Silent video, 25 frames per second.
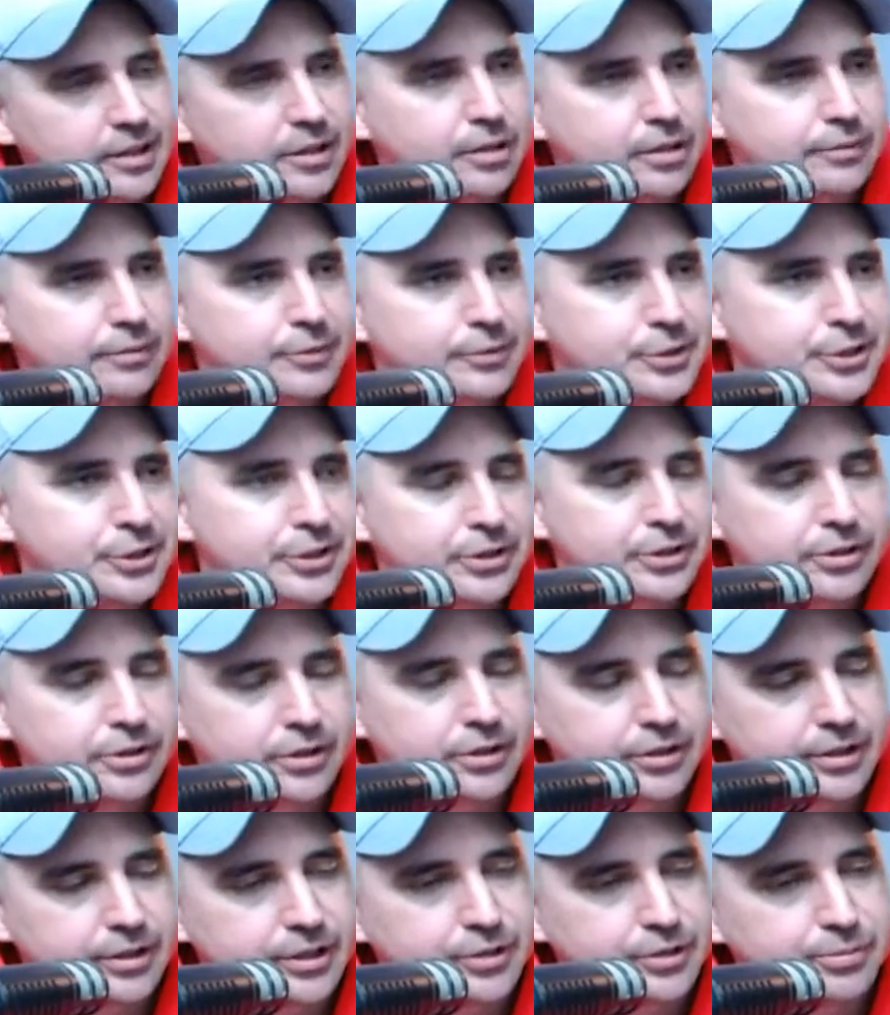like, obviously you're
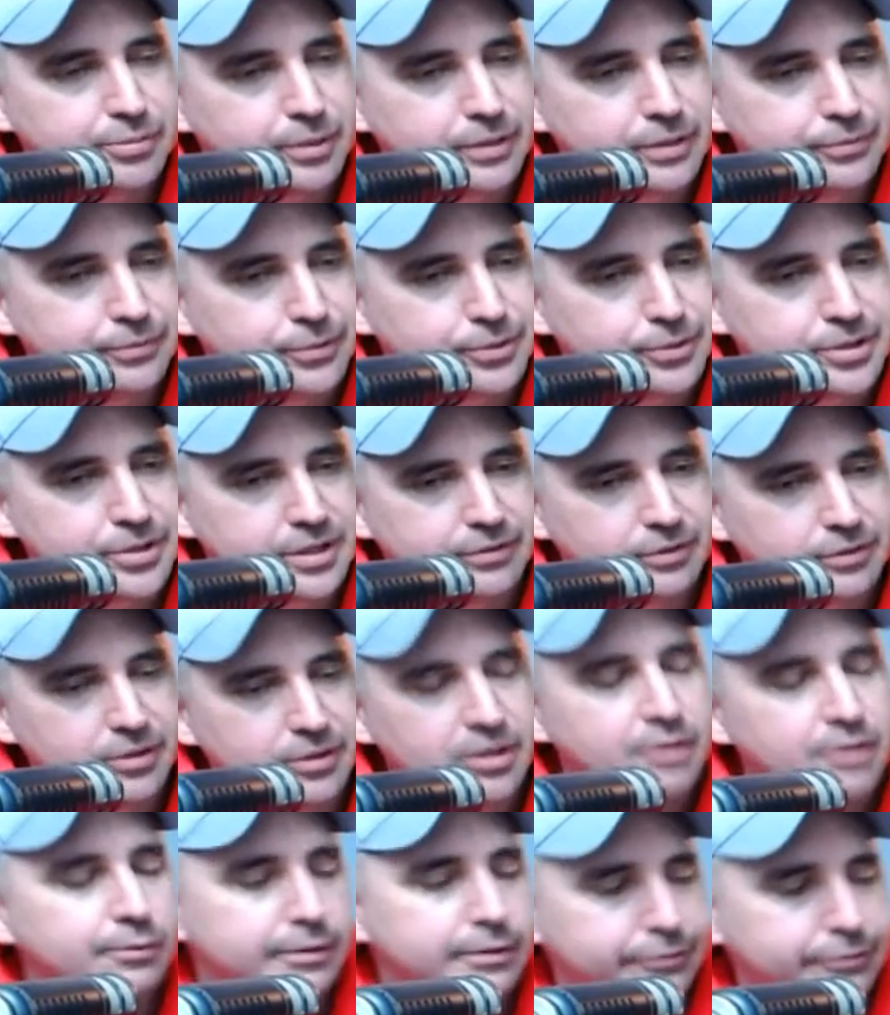not there
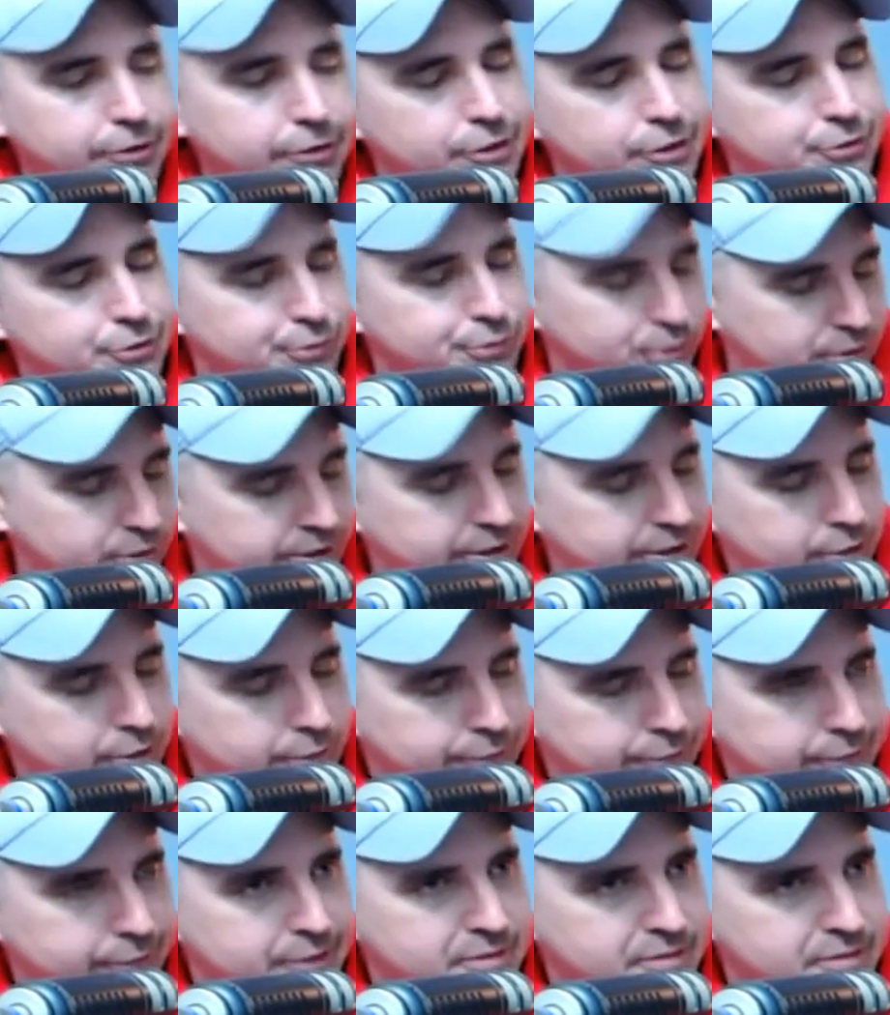24/7. We've got a drawer here of